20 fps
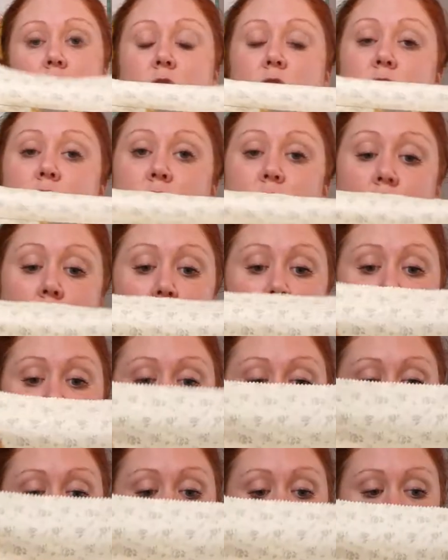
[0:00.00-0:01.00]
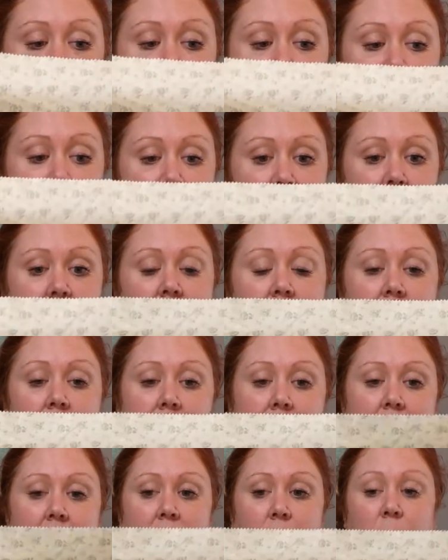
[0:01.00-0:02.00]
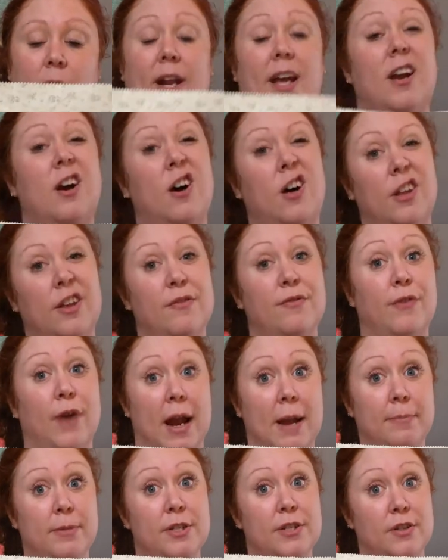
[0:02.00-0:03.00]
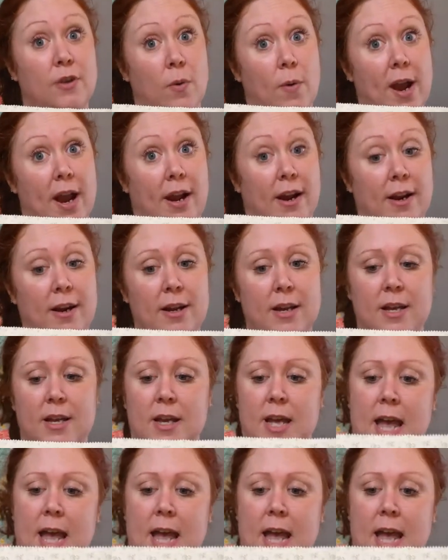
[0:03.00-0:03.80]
So this is what I call a framed square,